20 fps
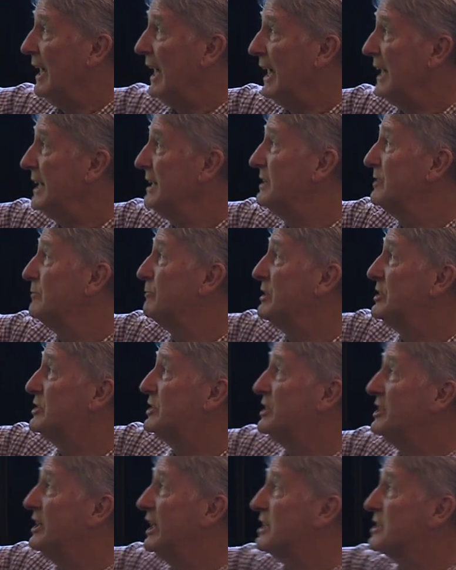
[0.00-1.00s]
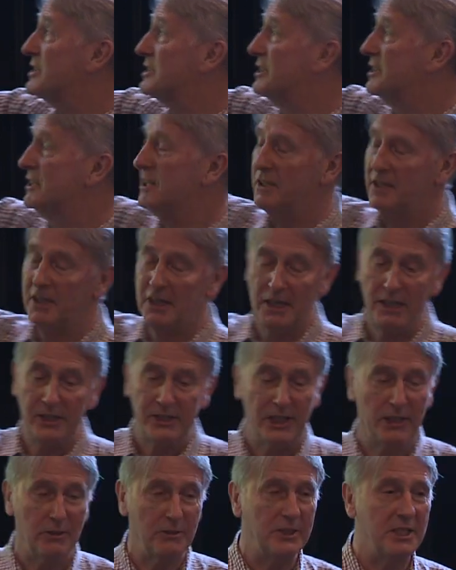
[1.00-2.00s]
And Richard Nixon
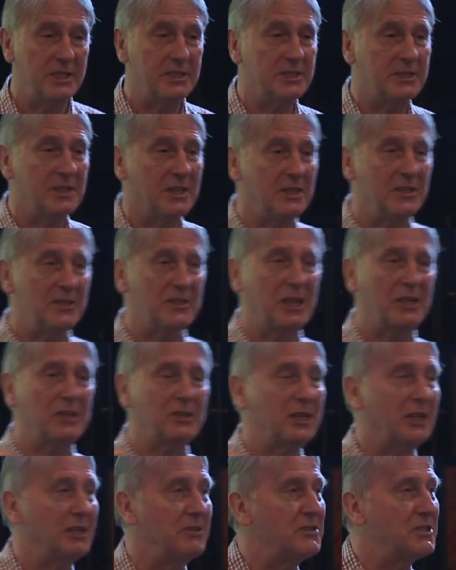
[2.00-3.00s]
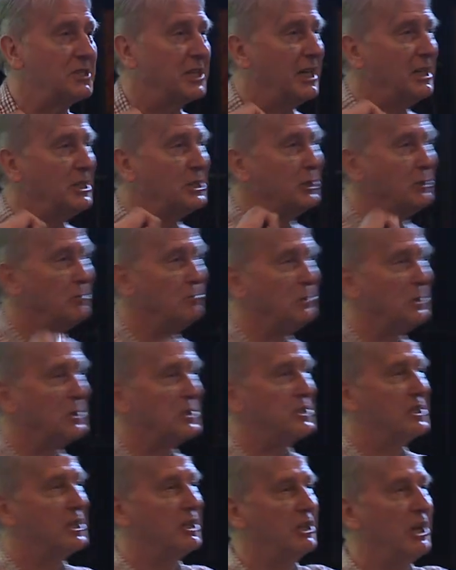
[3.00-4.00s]
told his Secretary of State, Earl
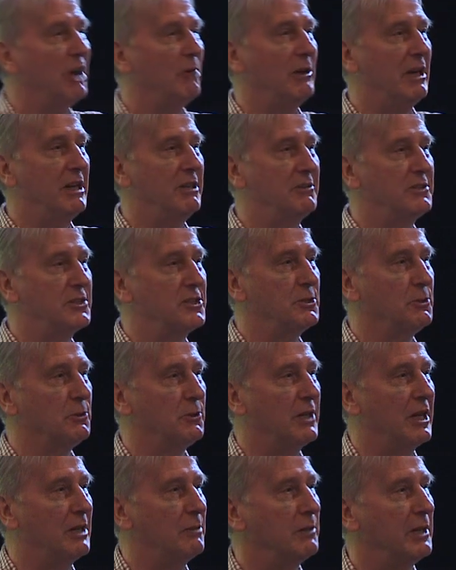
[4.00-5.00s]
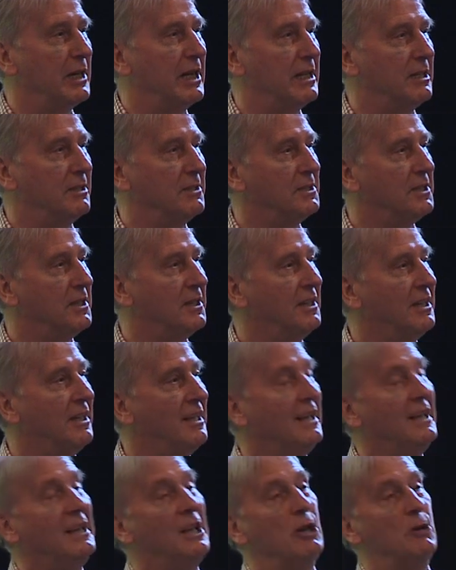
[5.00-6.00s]
Butz, to go out and sort that one out.
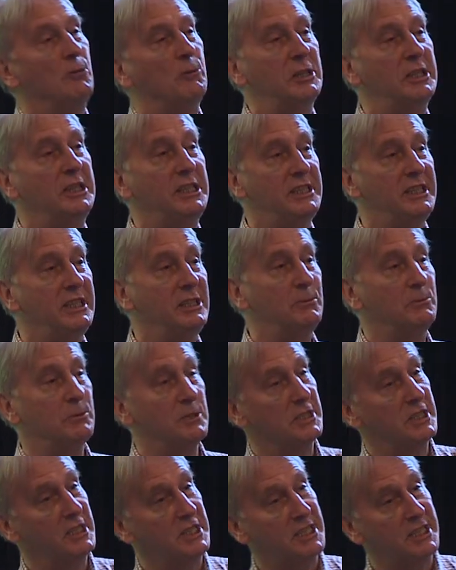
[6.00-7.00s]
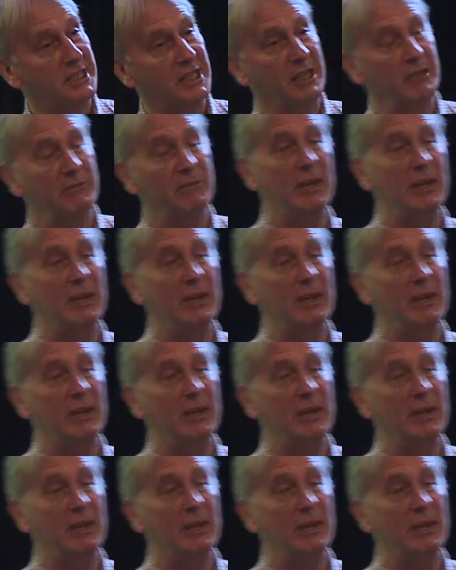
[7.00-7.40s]
What he did was, instead of